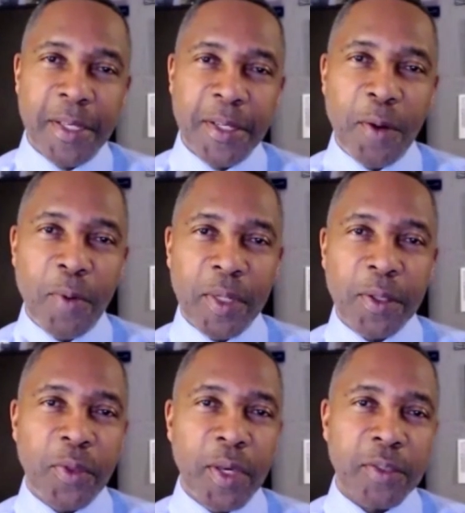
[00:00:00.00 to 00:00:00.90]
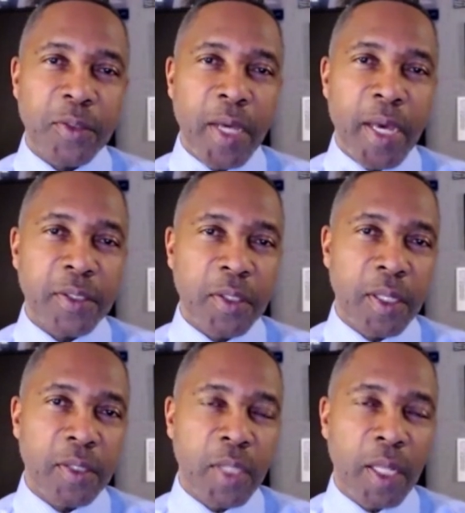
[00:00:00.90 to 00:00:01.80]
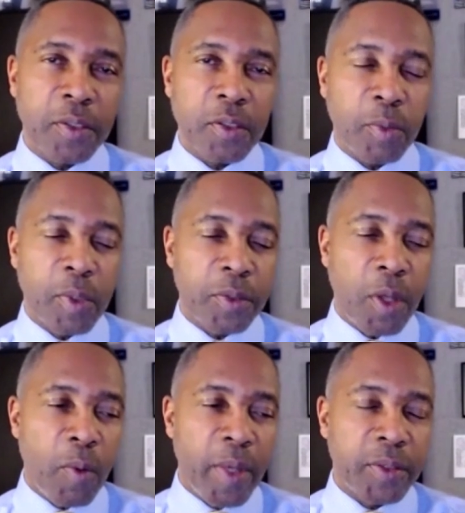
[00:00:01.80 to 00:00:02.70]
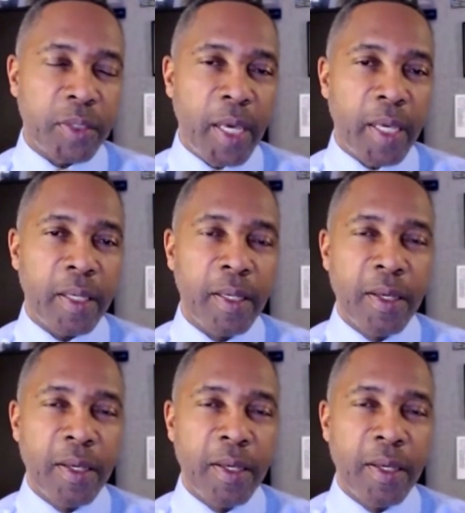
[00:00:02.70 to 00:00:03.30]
One of the things you guys in the intelligence world always say